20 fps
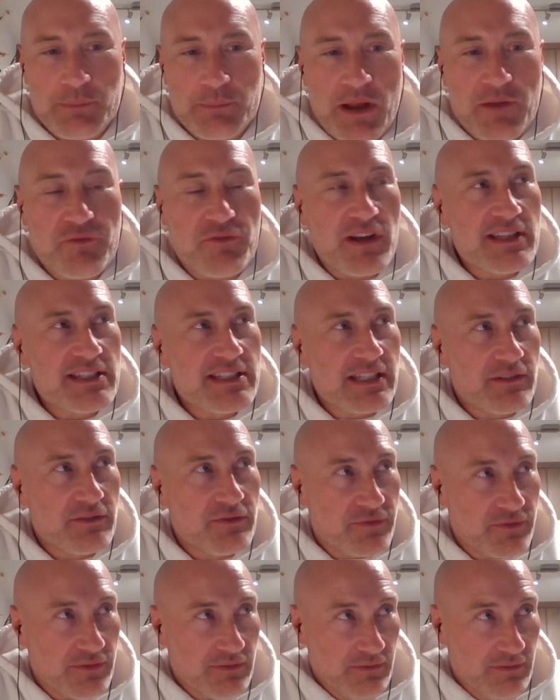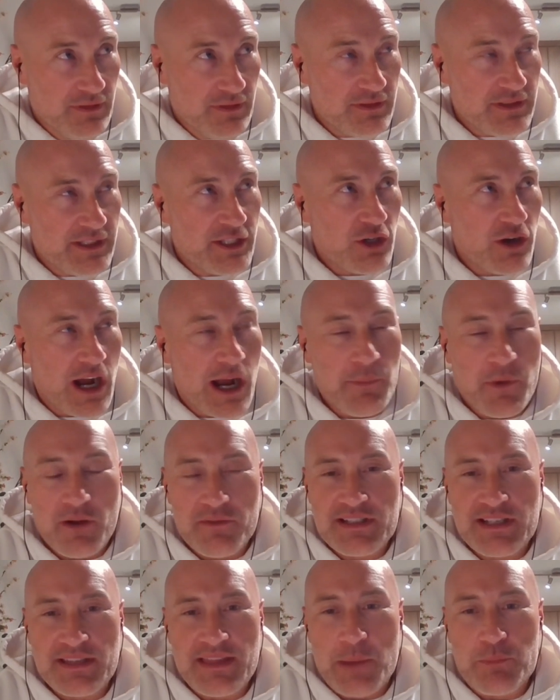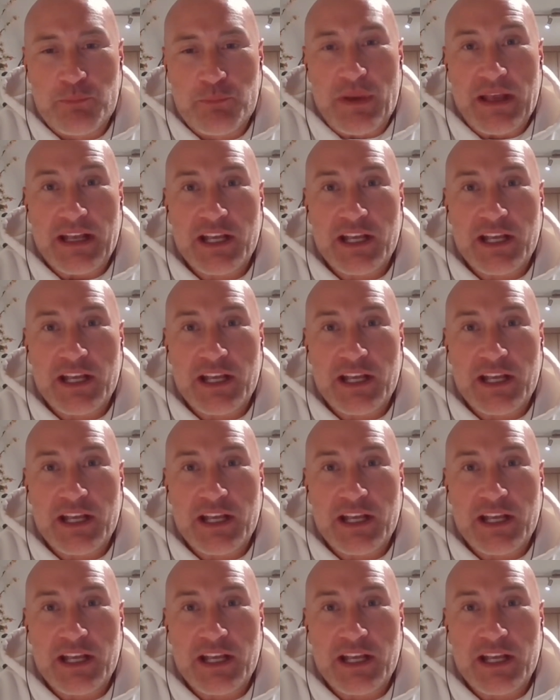Like my friends have, I'm obviously that